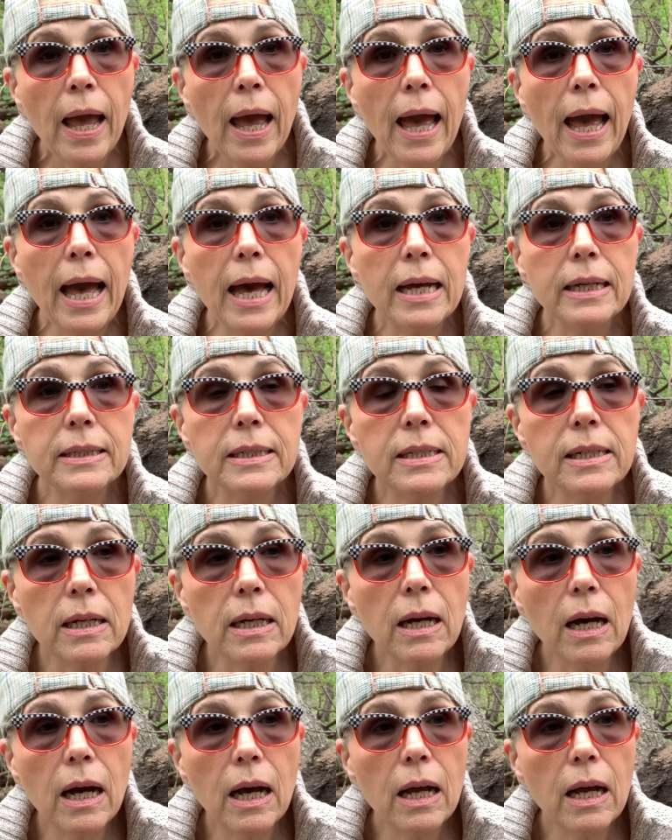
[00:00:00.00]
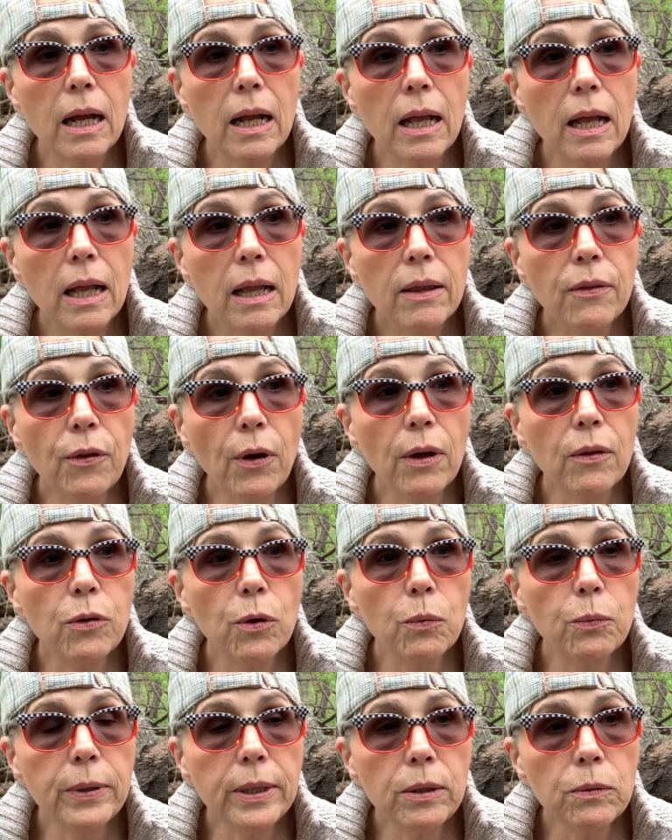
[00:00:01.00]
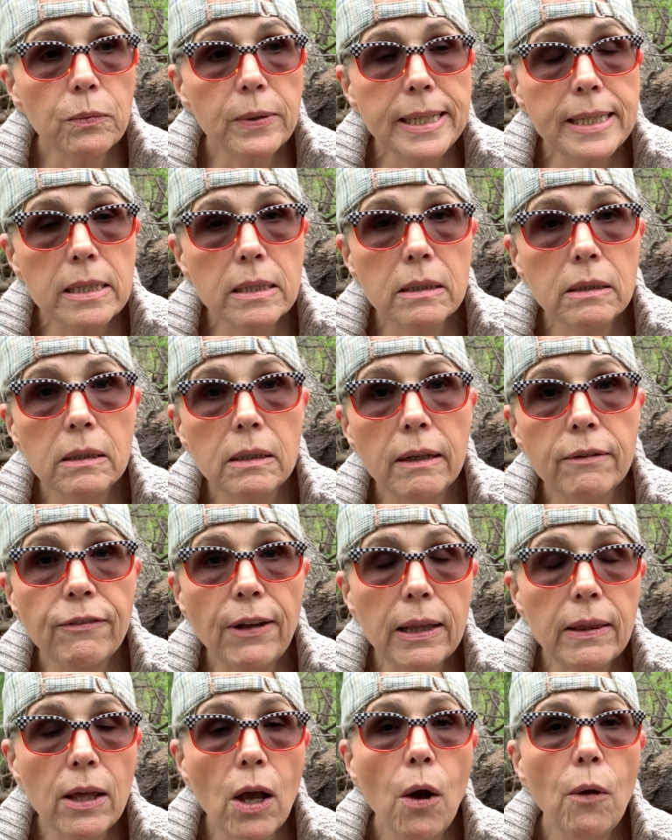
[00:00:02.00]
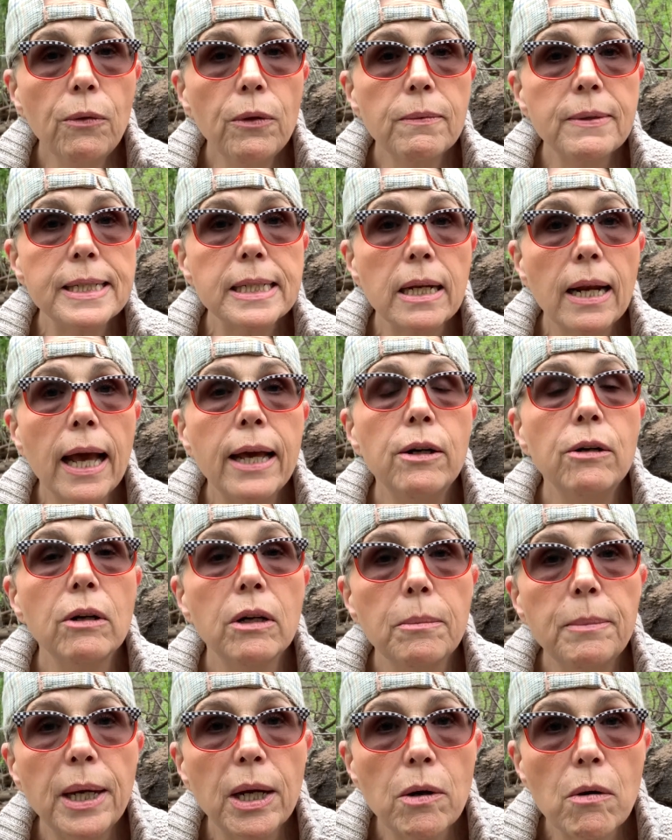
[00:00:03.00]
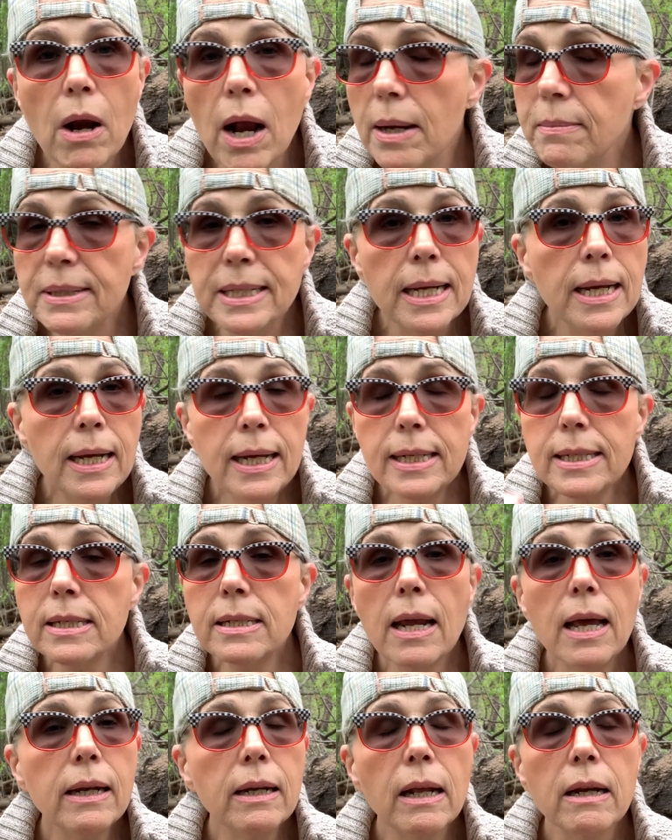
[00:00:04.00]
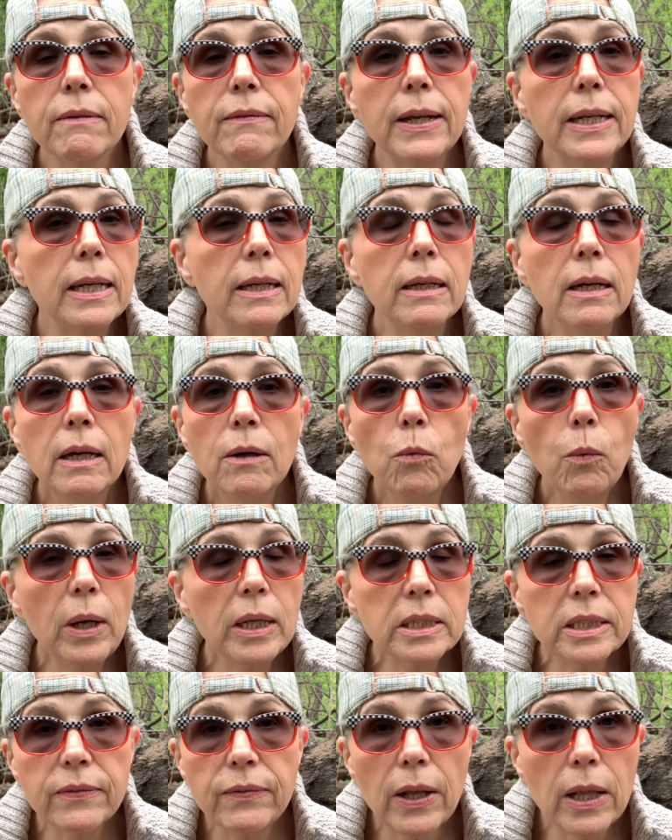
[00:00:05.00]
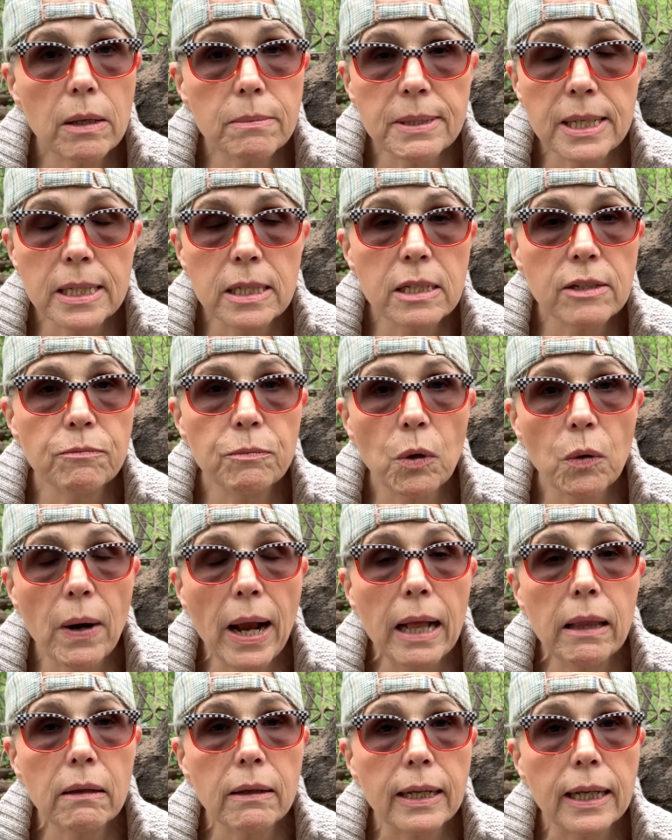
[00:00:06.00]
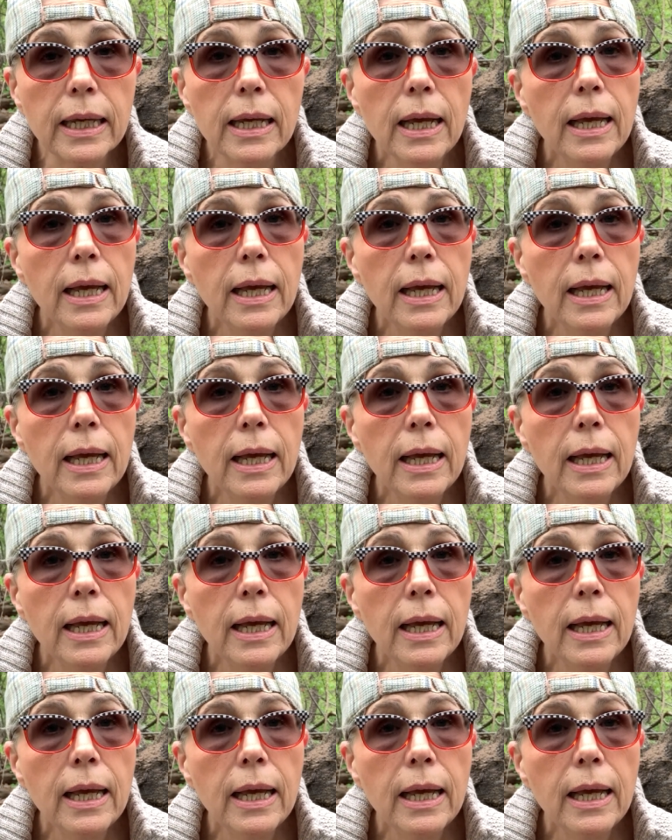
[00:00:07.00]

And the real reason, in fact, the only reason I don't commit crimes is not out of any well-developed sense of morality.